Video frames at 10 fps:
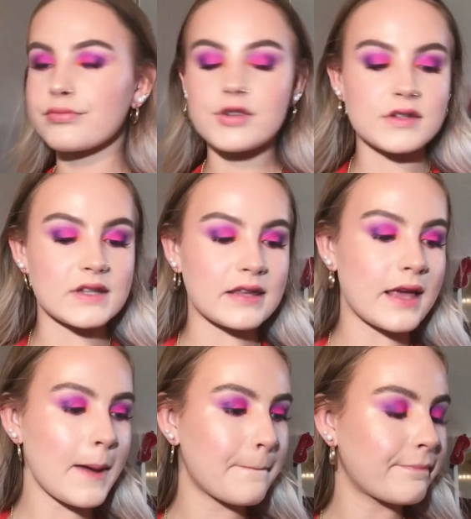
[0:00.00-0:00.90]
Just like
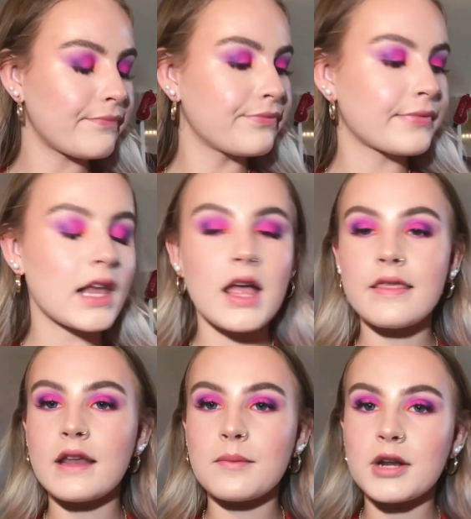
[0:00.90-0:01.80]
that.
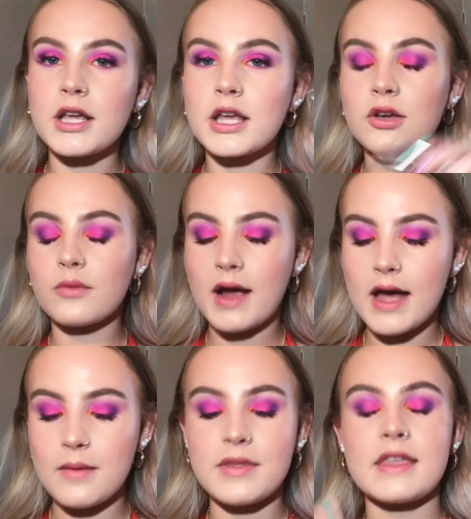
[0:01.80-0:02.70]
Then I'm gonna
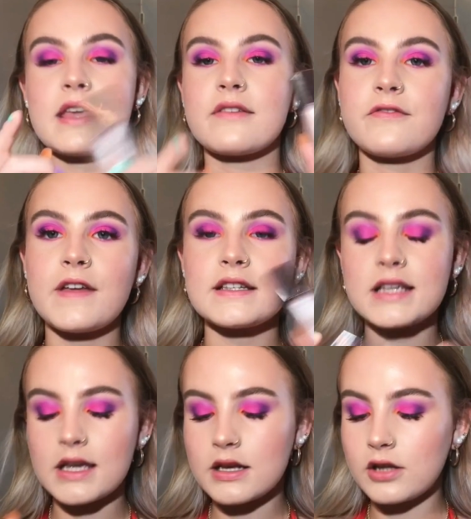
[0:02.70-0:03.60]
grab the
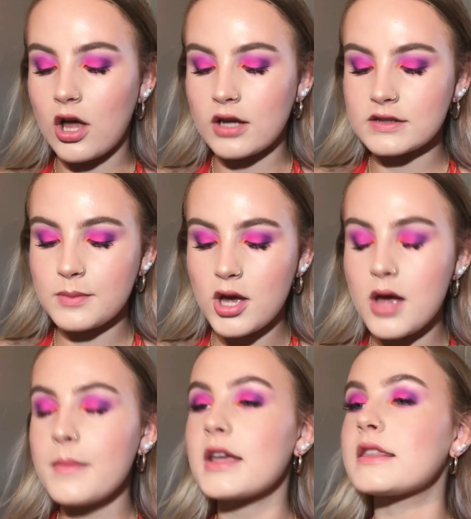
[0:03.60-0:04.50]
Fenty Gloss
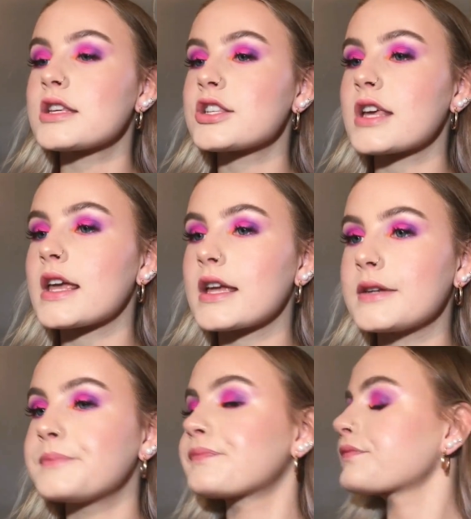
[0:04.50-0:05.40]
Bomb in the
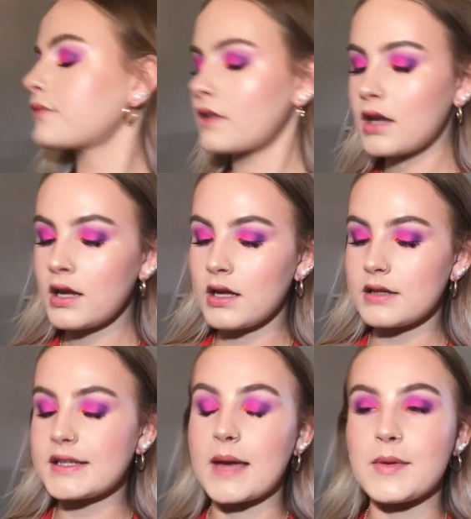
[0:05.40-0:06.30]
shade
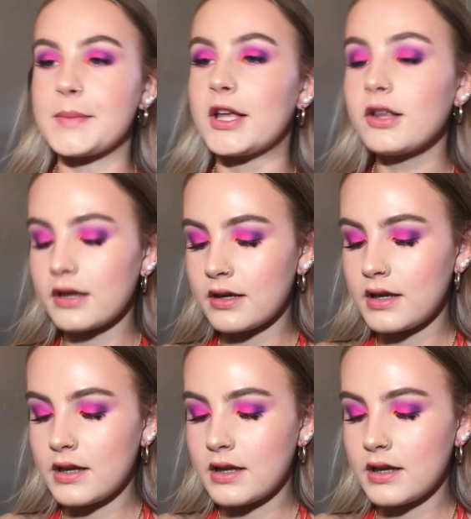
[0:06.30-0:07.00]
Diamond Milk.